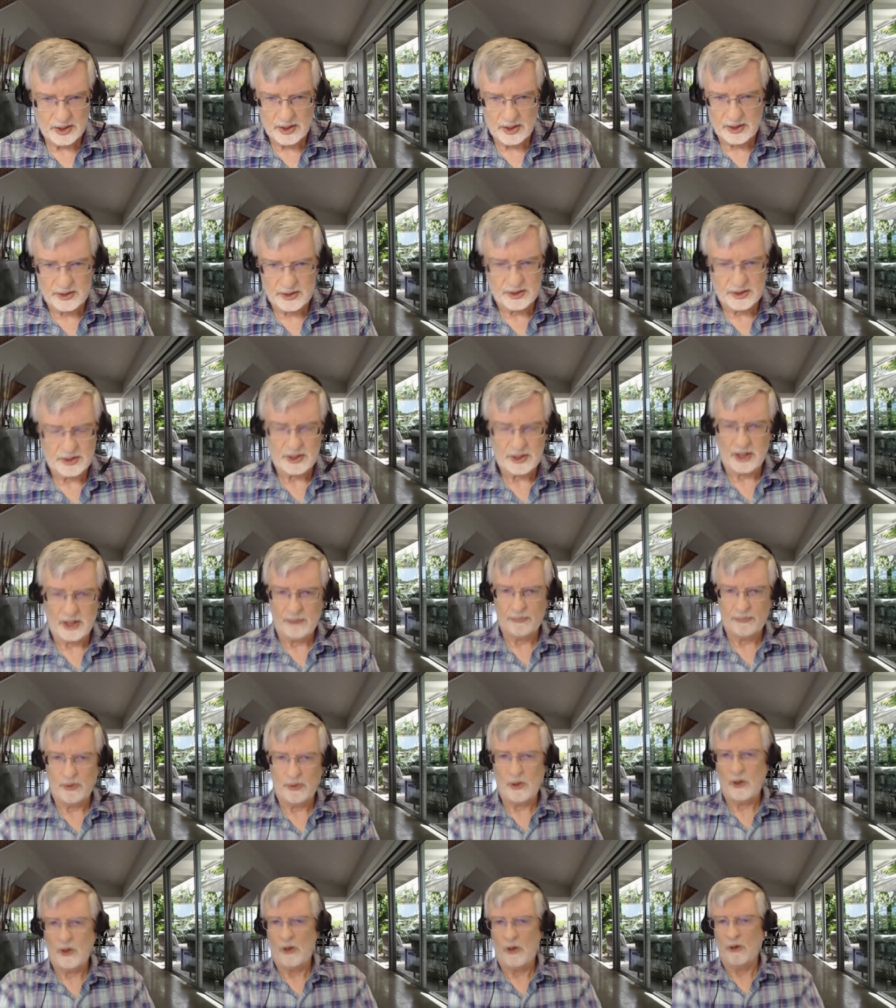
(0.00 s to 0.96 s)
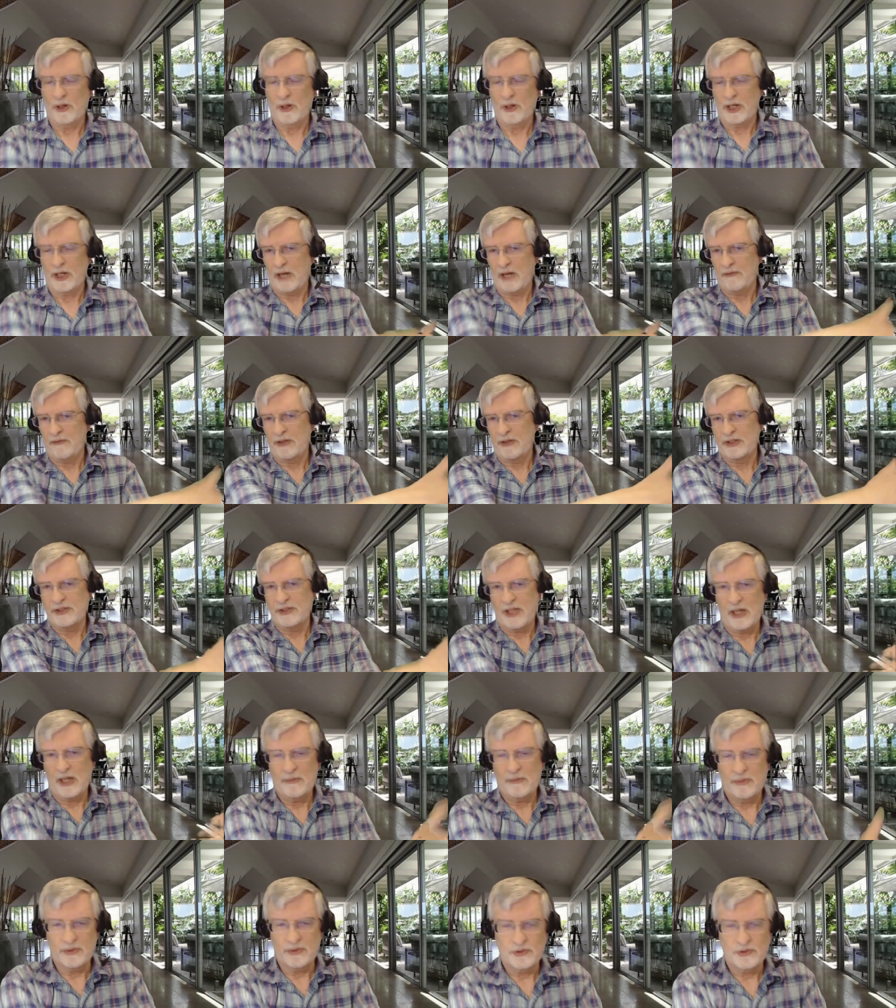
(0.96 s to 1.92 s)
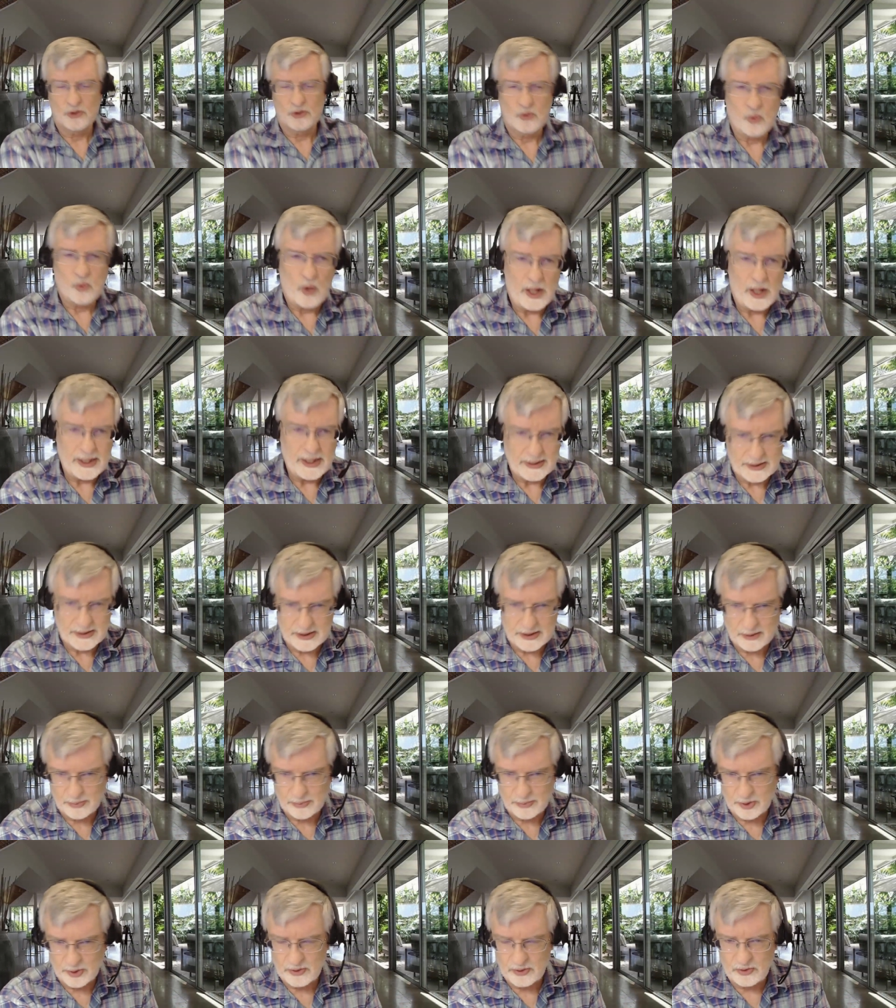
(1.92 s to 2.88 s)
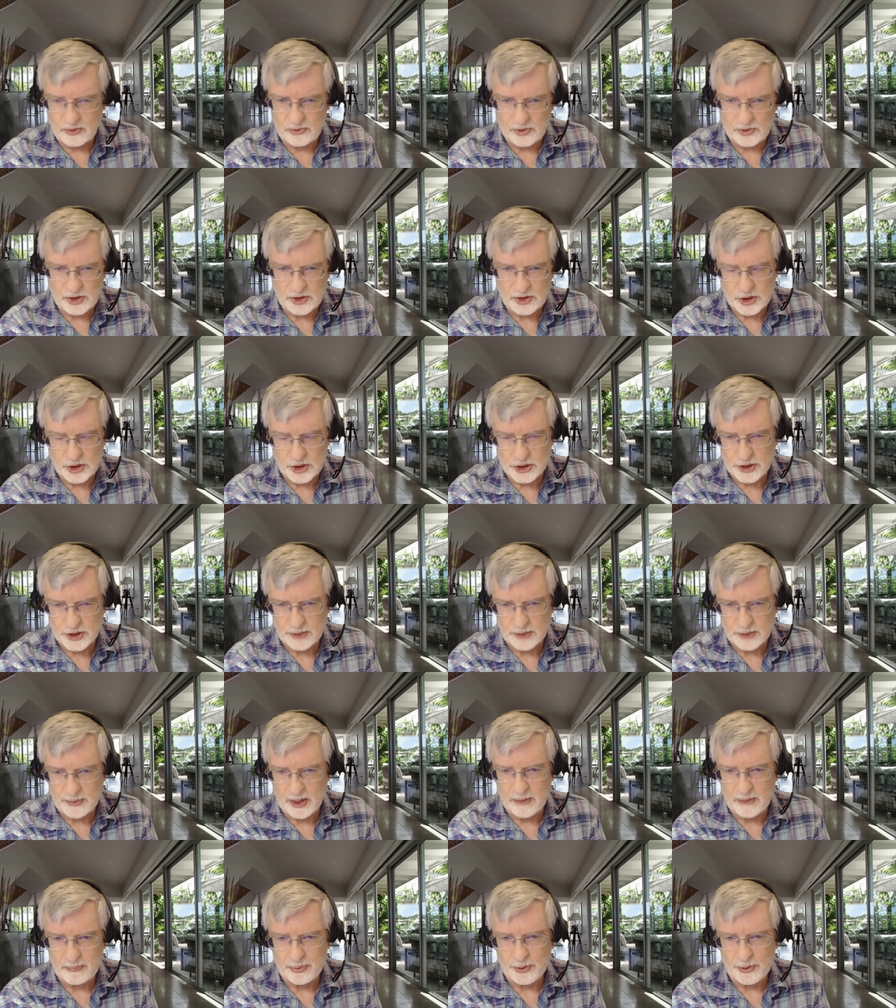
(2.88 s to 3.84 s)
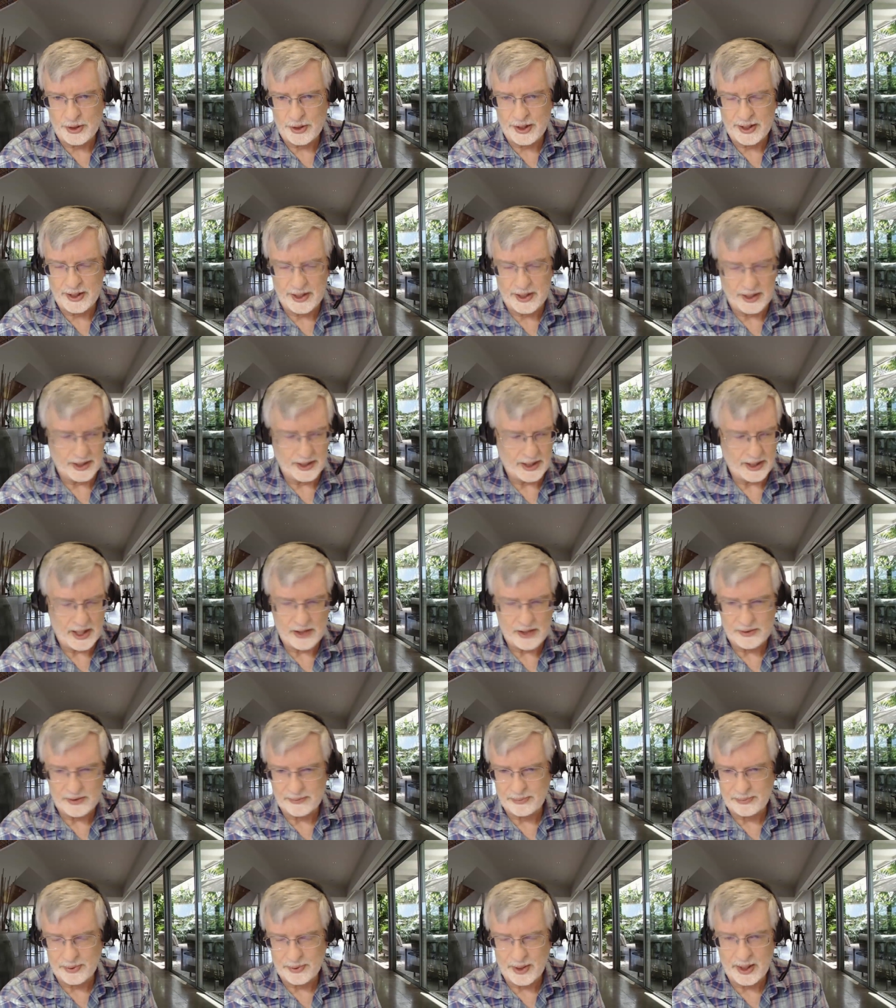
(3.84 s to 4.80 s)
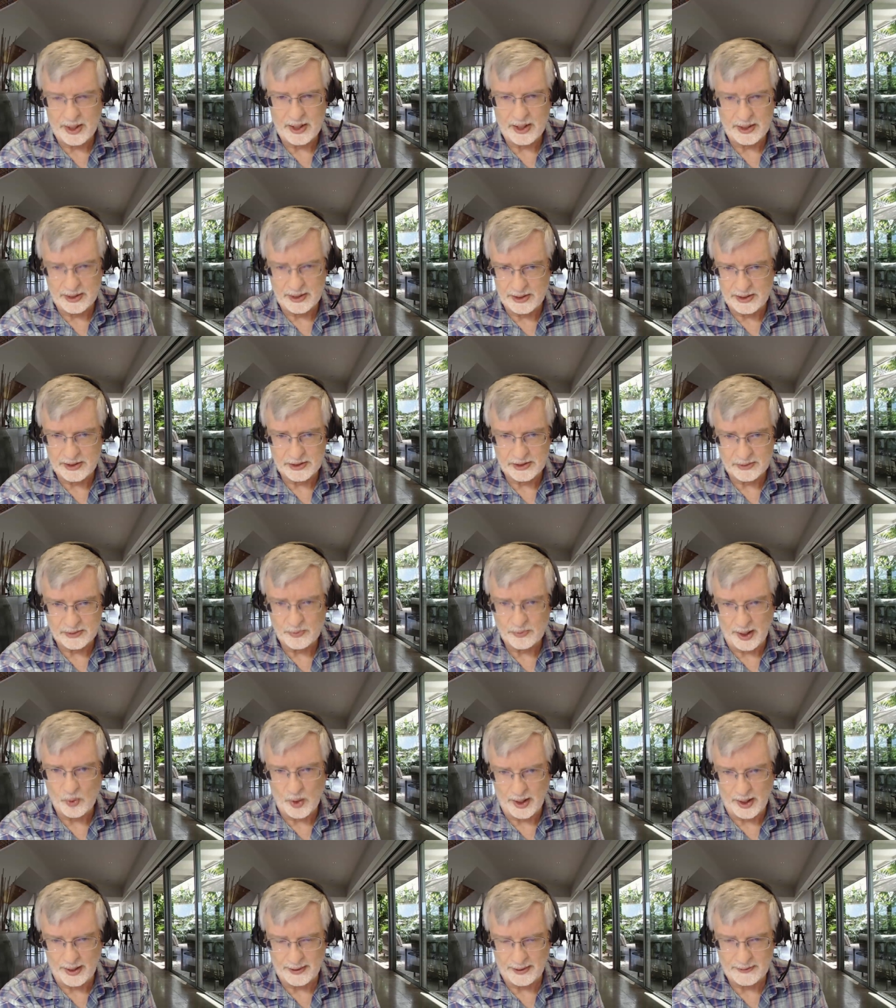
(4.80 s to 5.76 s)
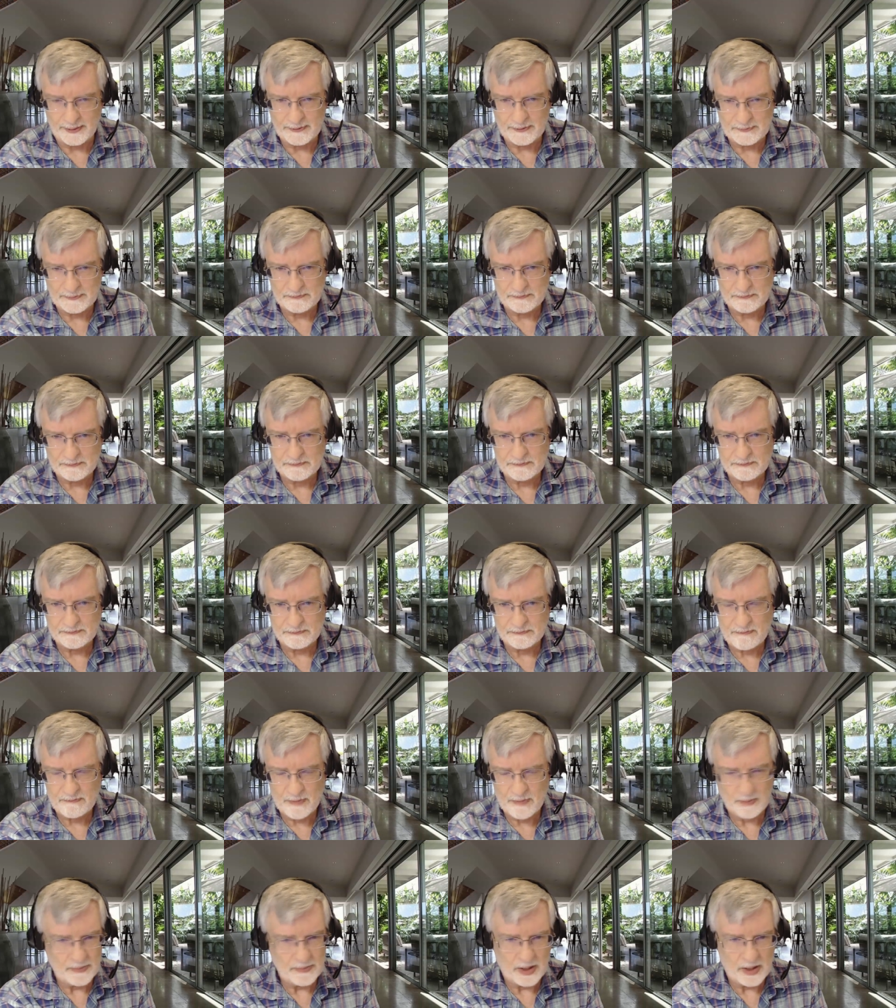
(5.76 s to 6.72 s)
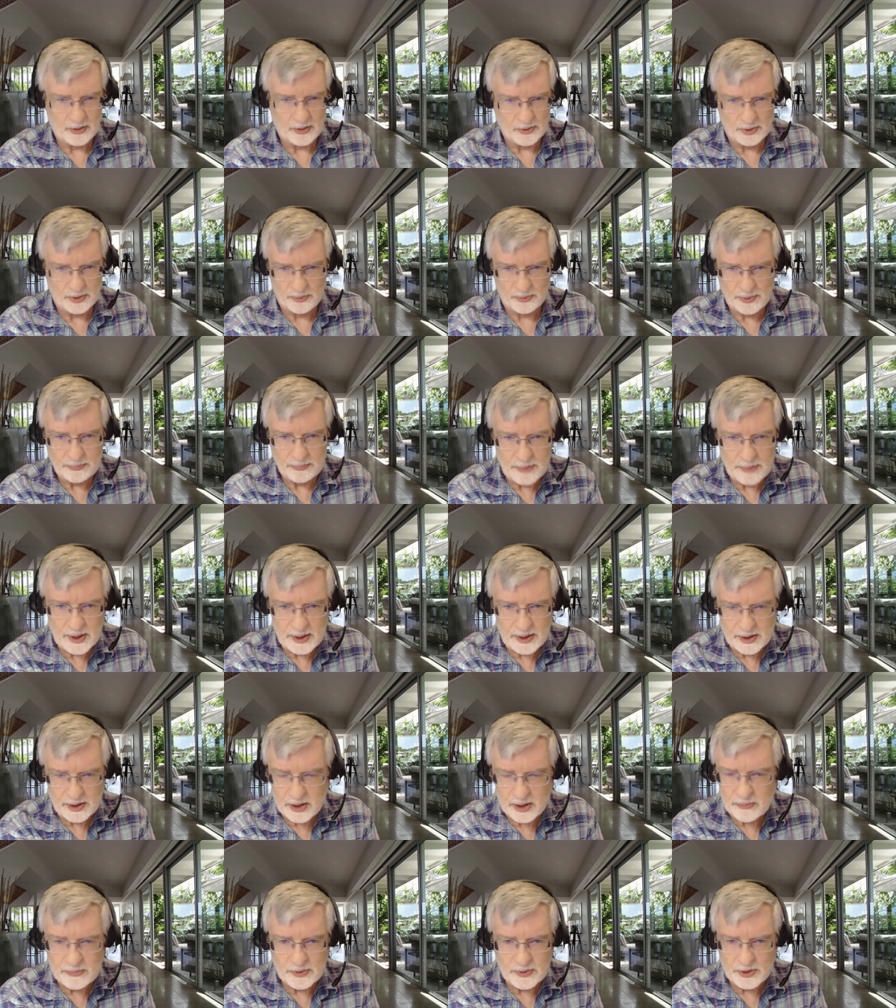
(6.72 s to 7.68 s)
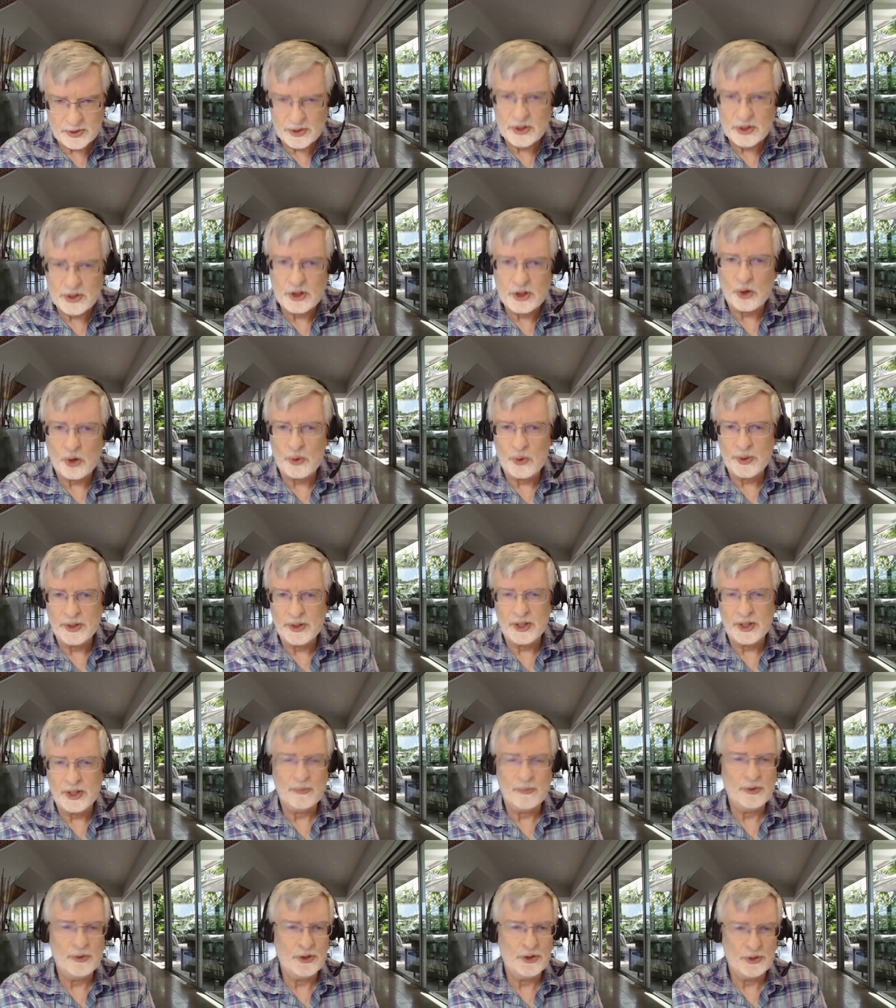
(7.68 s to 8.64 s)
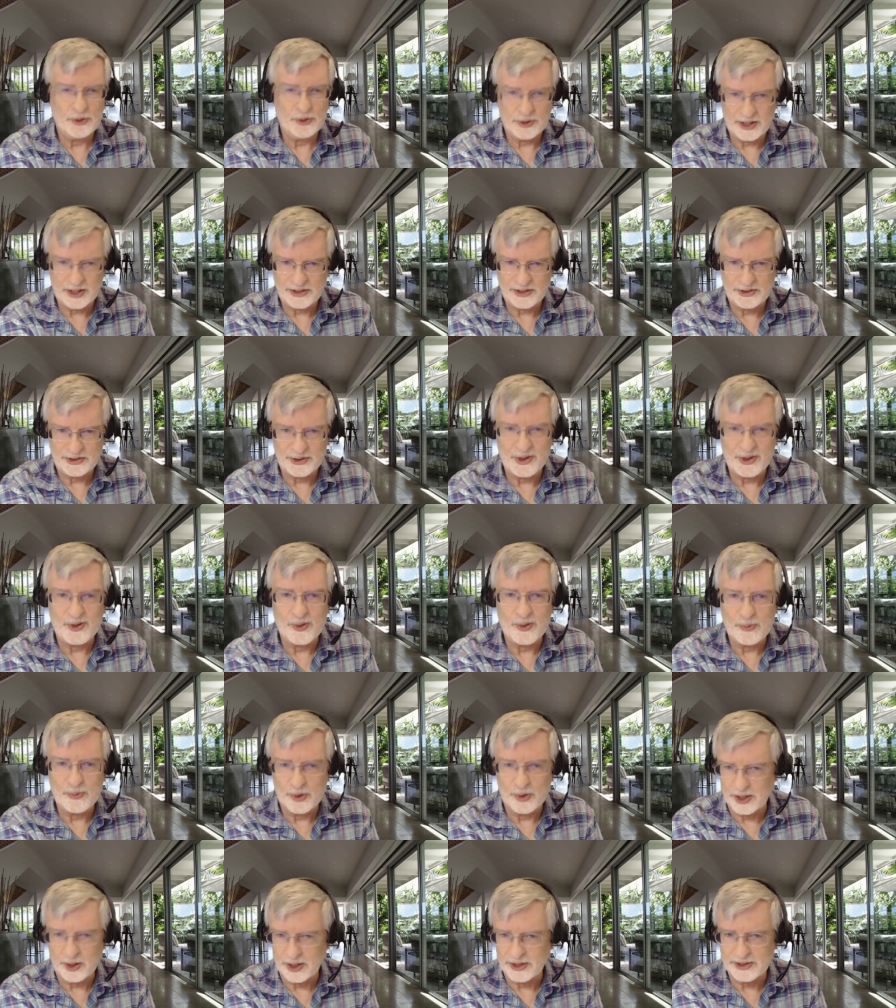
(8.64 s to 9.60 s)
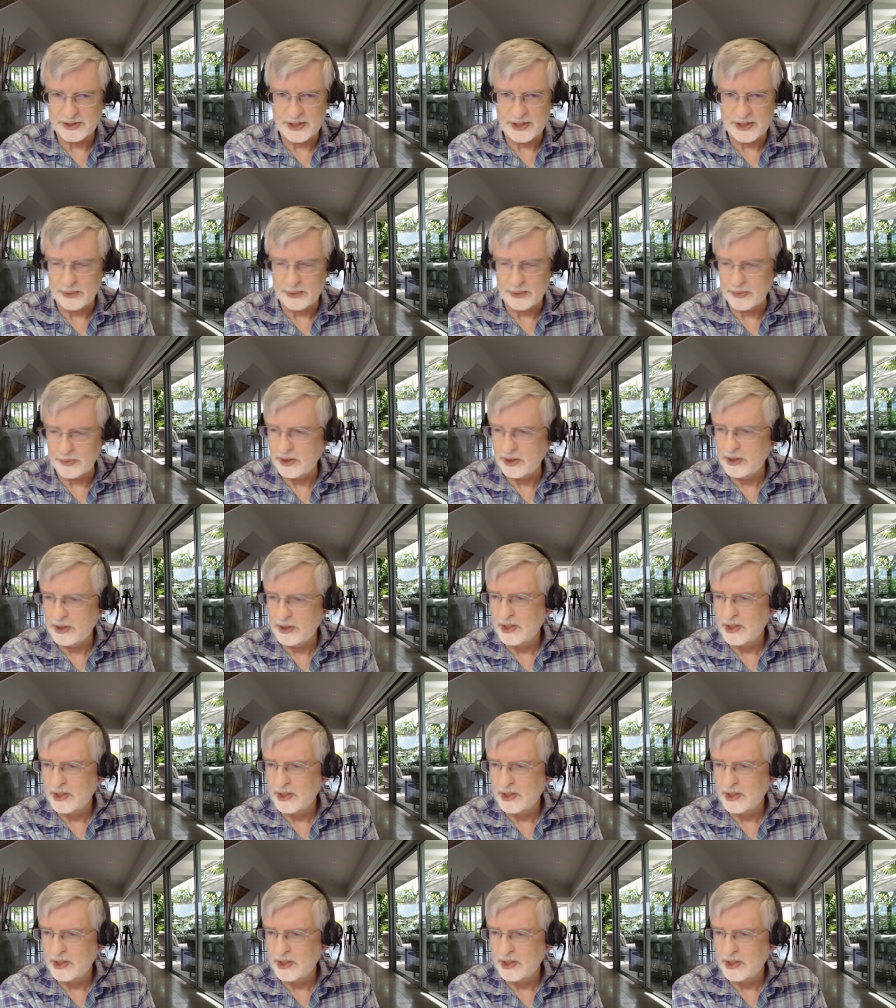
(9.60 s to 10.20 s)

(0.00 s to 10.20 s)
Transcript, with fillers: Just like Paul gave examples twice in the book of Ephesians about praying and how to pray in this way. I'm not going to repeat them. You can go in there; You, that's your homework assignment.